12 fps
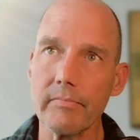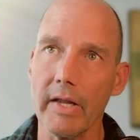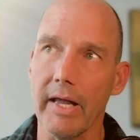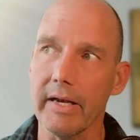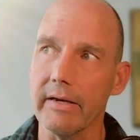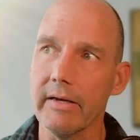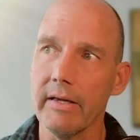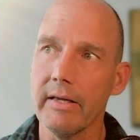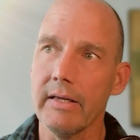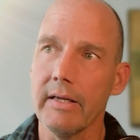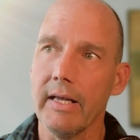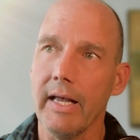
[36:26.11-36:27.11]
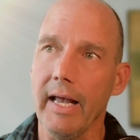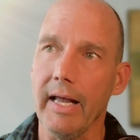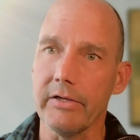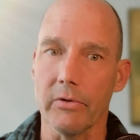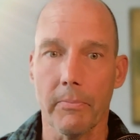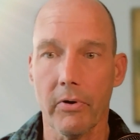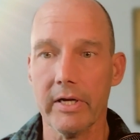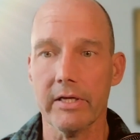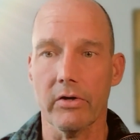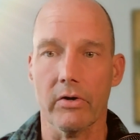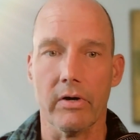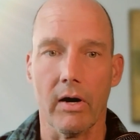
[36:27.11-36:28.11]
And you're putting
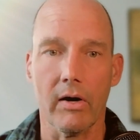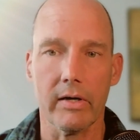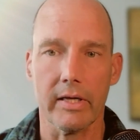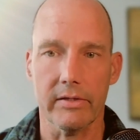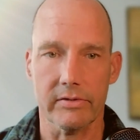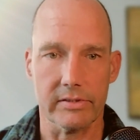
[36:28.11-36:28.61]
your heart into